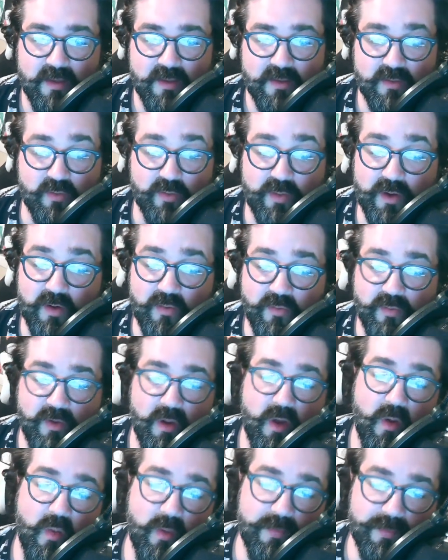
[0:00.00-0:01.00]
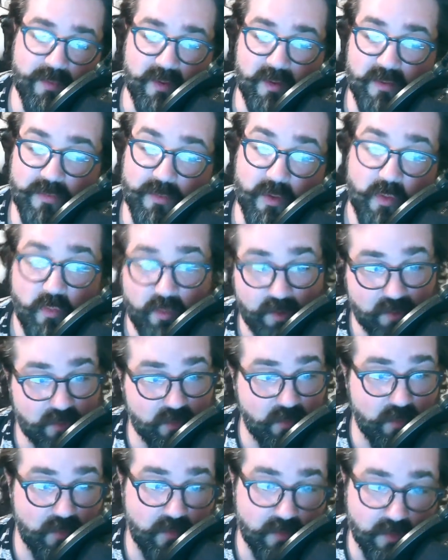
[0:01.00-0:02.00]
so they don't know what like the
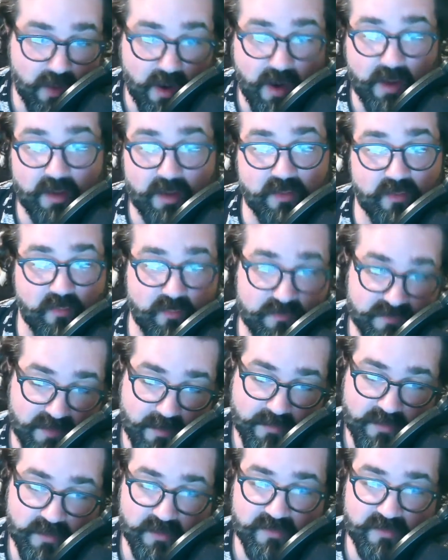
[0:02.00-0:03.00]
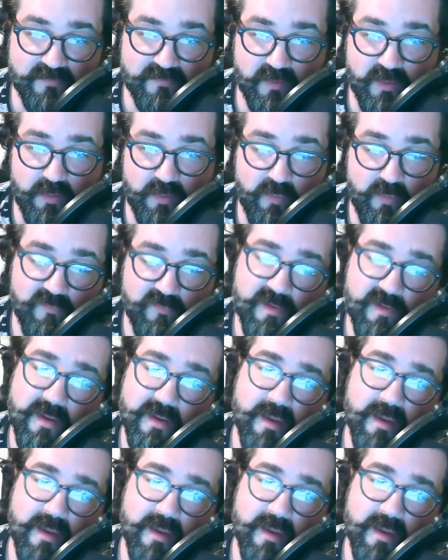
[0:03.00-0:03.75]
critical or audience reception is to the movie